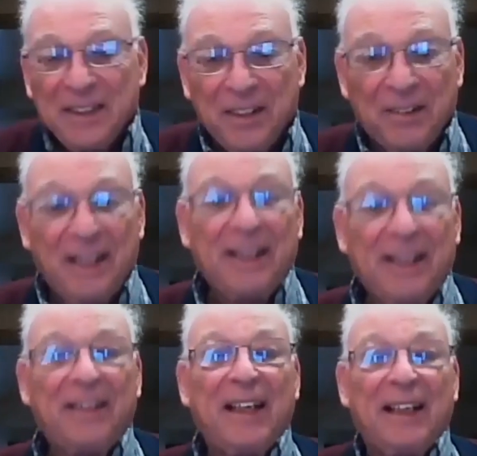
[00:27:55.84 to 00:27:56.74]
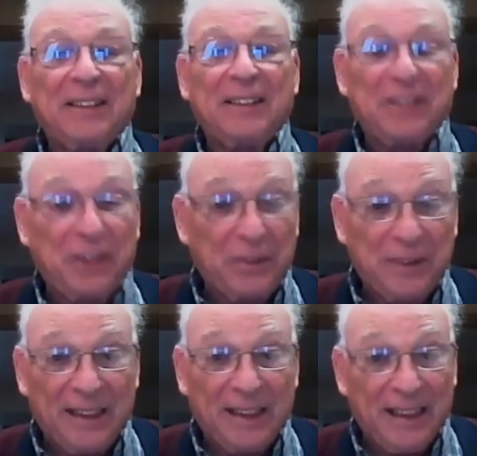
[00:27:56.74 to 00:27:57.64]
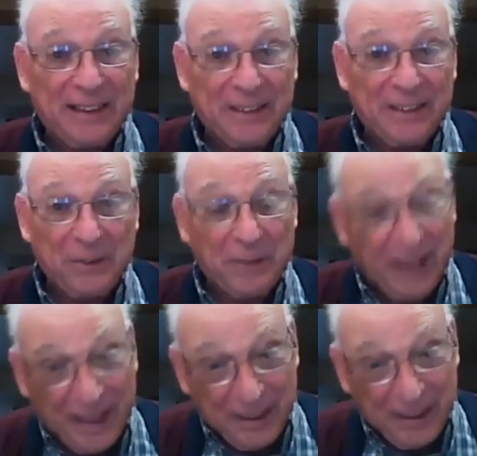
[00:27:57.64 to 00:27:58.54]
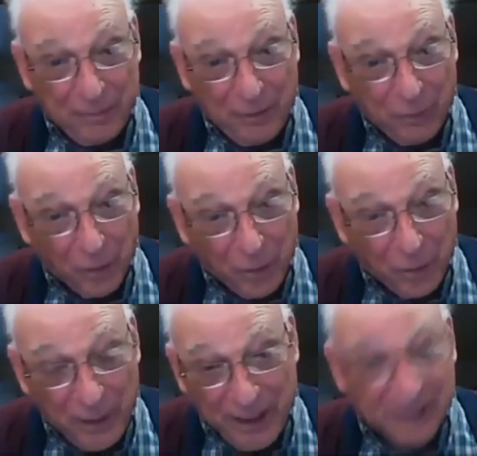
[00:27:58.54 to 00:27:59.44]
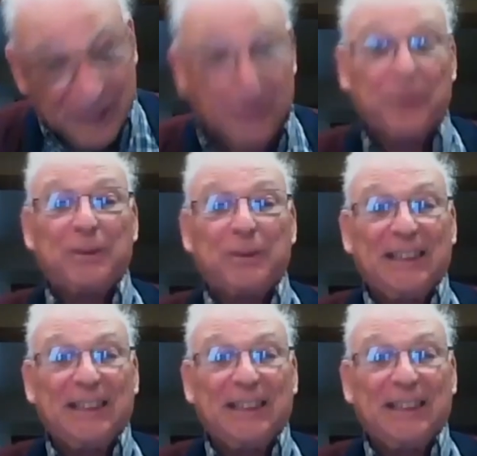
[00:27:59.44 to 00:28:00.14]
there anything else you would like to add before we close?